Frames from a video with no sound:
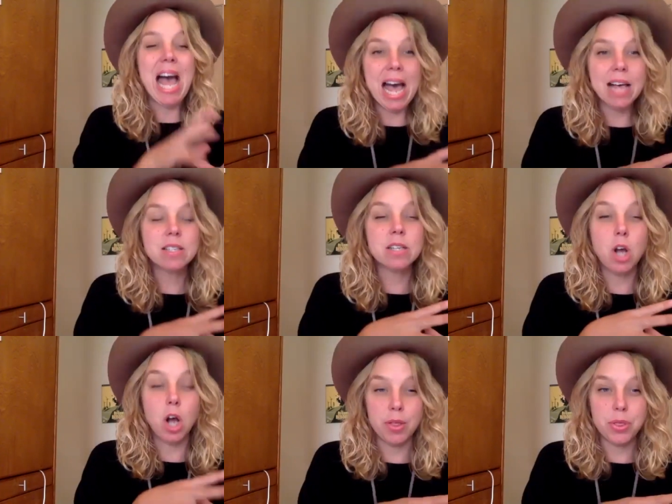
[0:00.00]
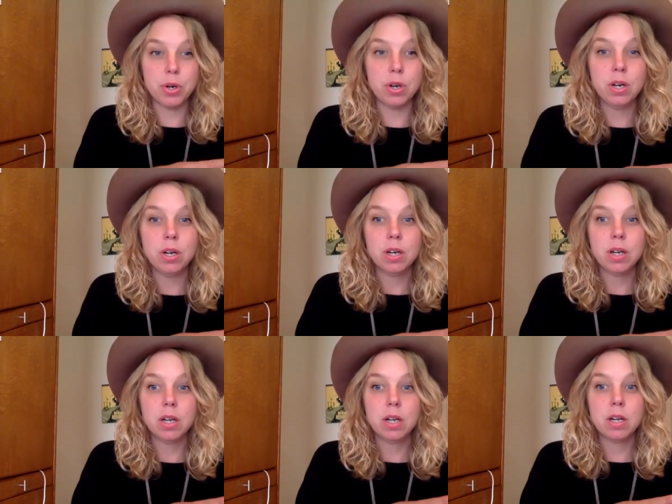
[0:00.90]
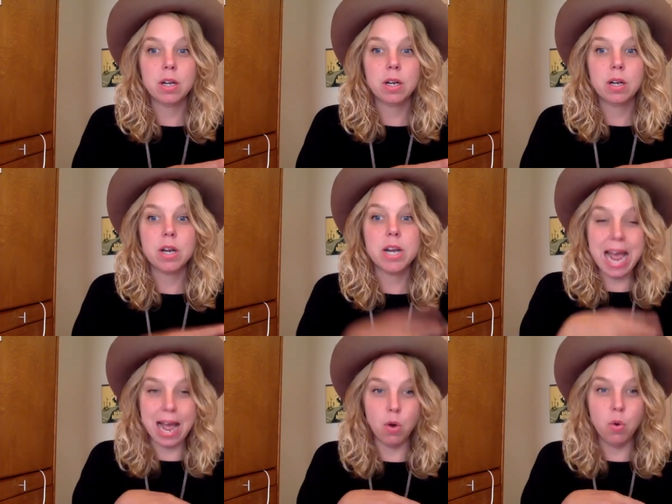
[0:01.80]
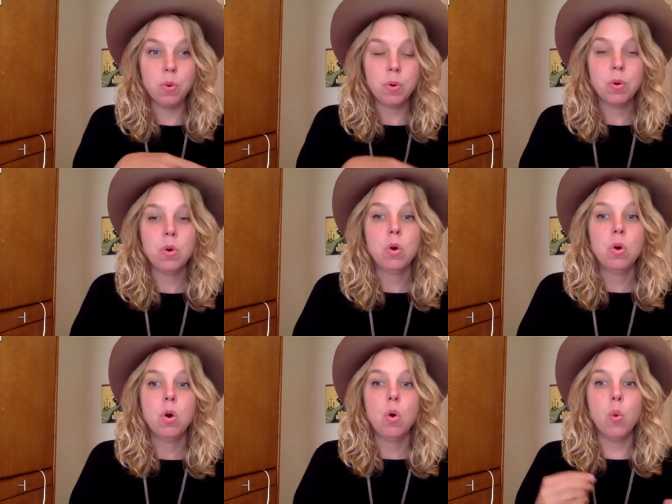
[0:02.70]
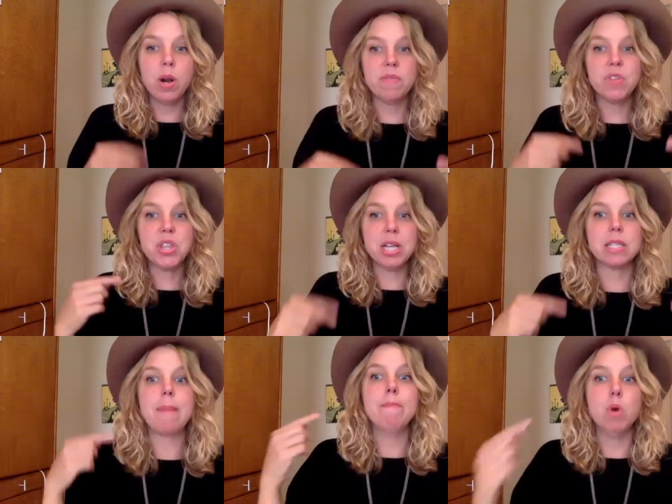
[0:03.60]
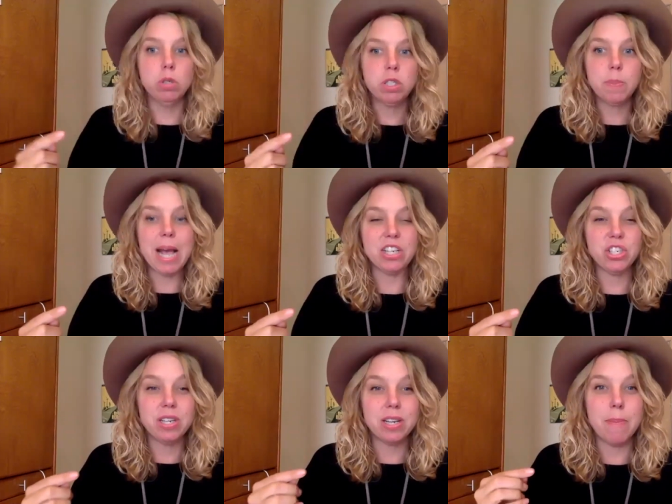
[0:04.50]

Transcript: As an author now, one of the things I'm most passionate